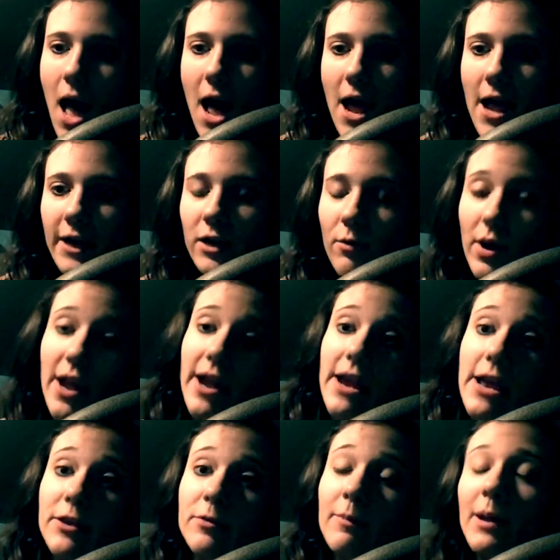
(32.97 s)

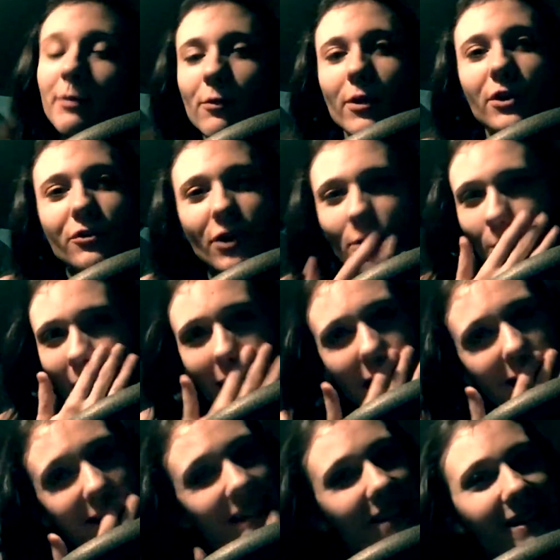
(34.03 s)
Anyway, you might be wondering,
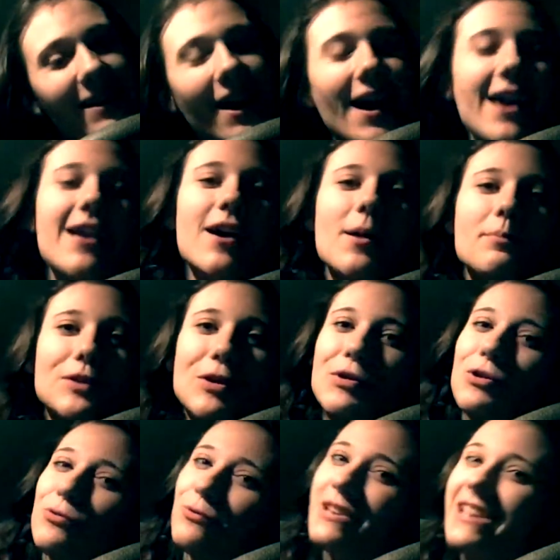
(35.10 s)
why didn't I upload
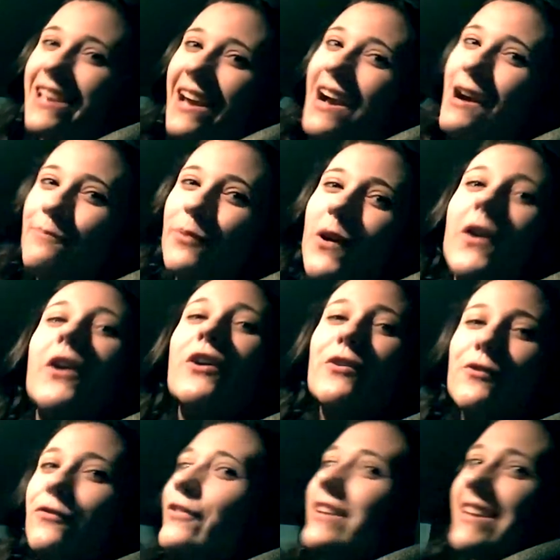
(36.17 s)
a recap
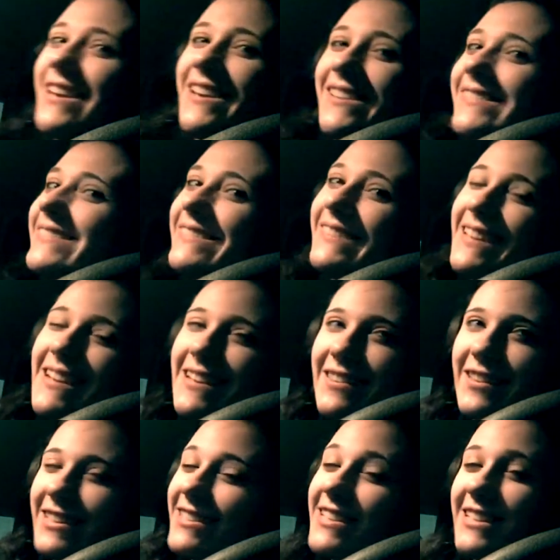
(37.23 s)
of Kitten,
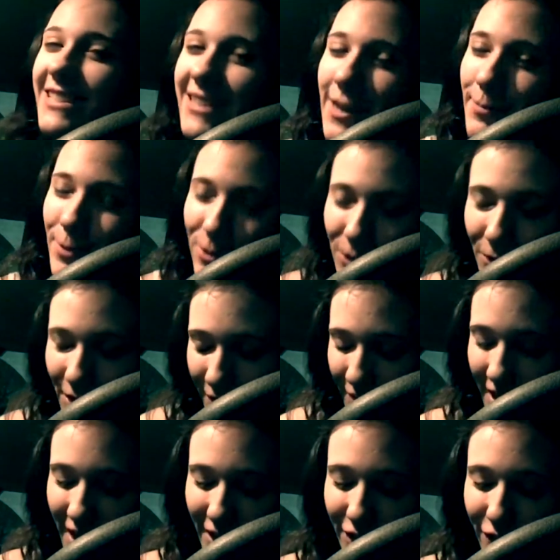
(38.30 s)
the 6th episode of
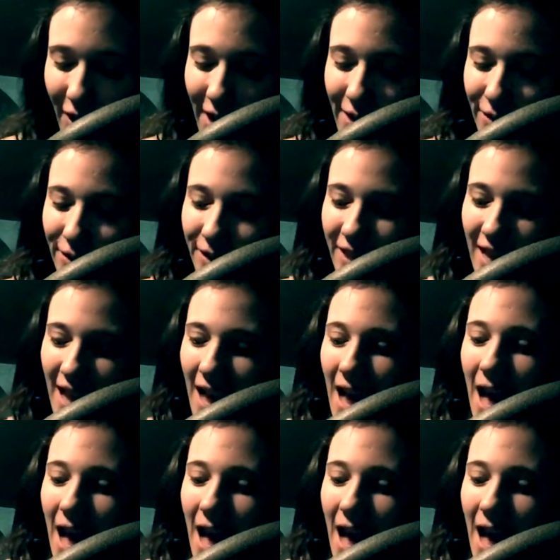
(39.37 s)
the X-Files?